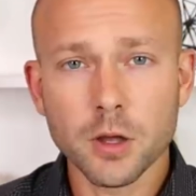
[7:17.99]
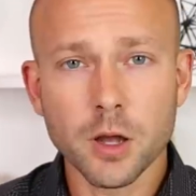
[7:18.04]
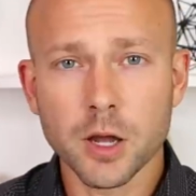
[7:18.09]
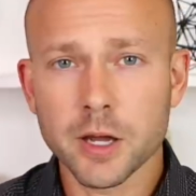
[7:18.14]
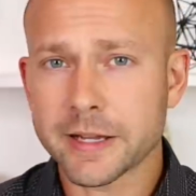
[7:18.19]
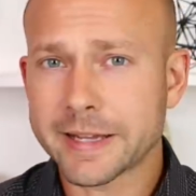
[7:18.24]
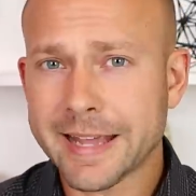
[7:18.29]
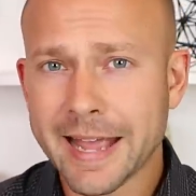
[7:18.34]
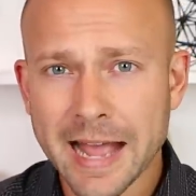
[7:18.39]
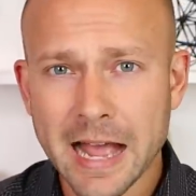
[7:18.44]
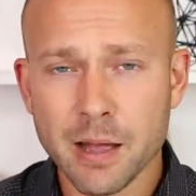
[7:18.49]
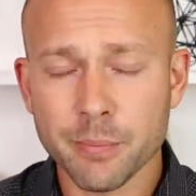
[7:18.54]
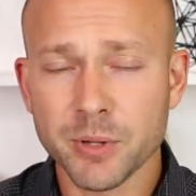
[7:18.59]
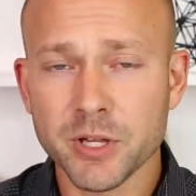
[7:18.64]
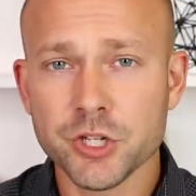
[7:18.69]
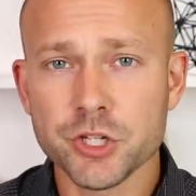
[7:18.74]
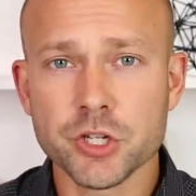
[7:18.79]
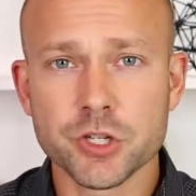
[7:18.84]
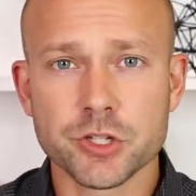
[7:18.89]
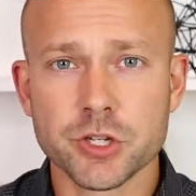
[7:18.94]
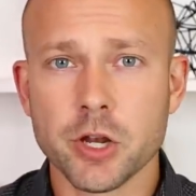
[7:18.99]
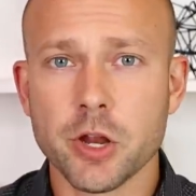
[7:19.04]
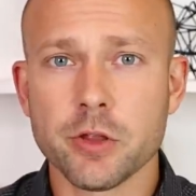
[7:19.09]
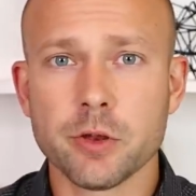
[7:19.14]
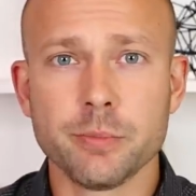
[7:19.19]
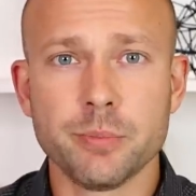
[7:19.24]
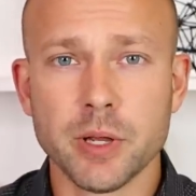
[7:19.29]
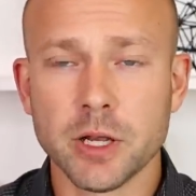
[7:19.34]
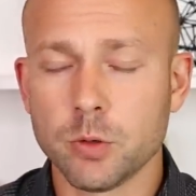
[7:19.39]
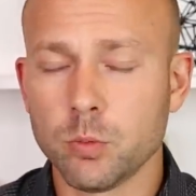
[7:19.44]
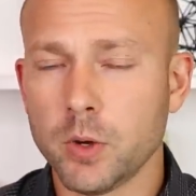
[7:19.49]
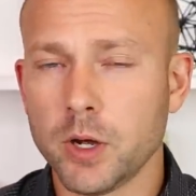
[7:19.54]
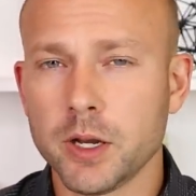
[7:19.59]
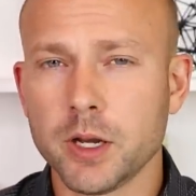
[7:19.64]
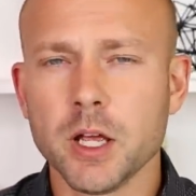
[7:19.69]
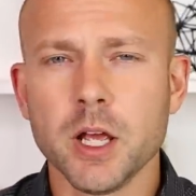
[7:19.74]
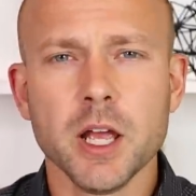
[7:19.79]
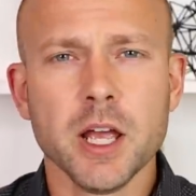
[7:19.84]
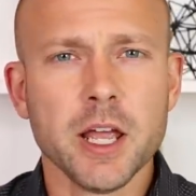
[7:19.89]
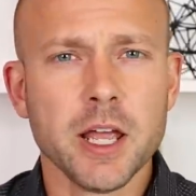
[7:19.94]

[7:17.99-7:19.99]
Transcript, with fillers: Uh, cabbage is another big one.